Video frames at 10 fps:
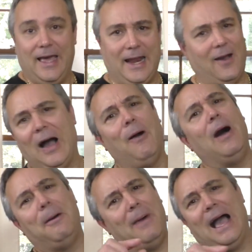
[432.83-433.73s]
And I go, I
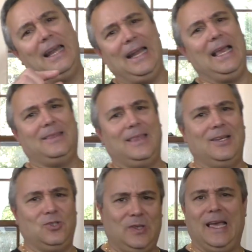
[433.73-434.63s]
want mine 1/8
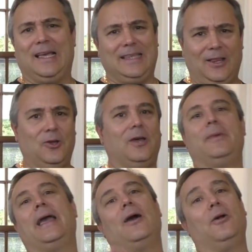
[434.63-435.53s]
inch thick, and they look at
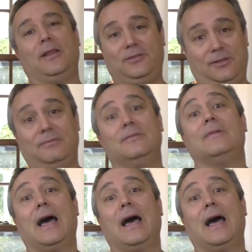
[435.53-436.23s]
me and I go, listen,